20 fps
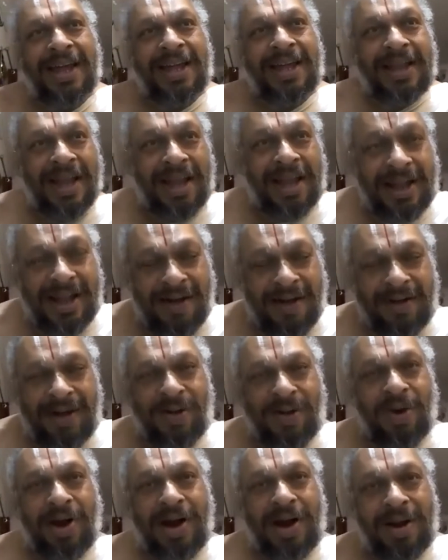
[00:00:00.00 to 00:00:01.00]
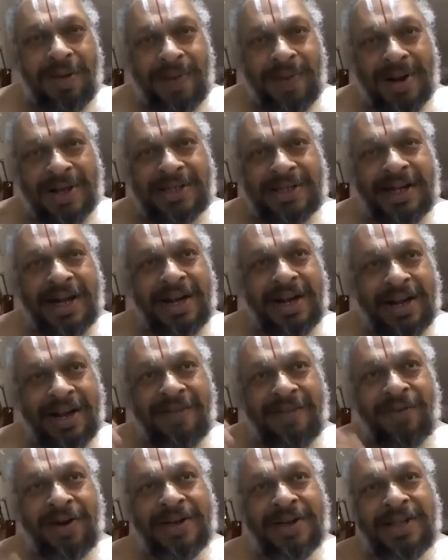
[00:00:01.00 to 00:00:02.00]
Then they will go and brush their
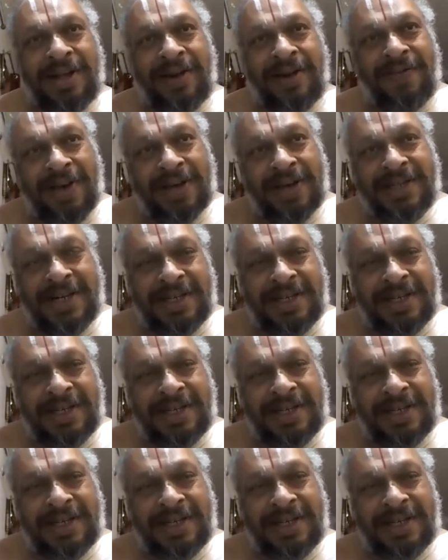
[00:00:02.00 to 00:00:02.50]
teeth, wash their face,